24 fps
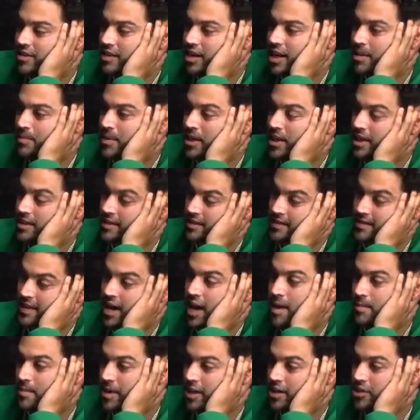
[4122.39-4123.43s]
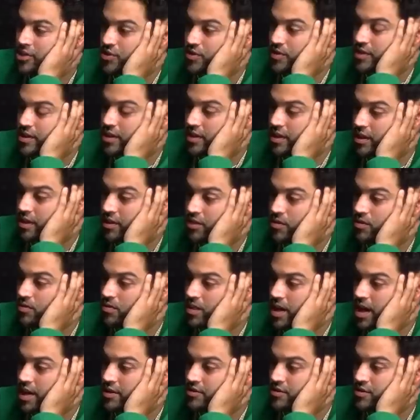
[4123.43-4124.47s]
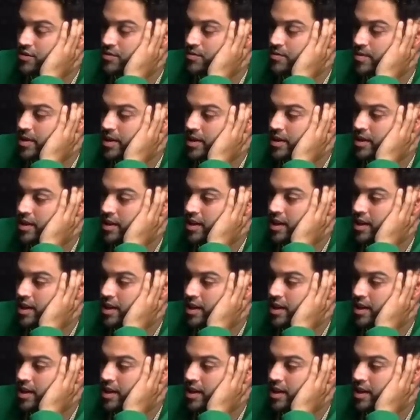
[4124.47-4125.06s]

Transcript: I mean, at the time, I enjoyed it a whole lot too, but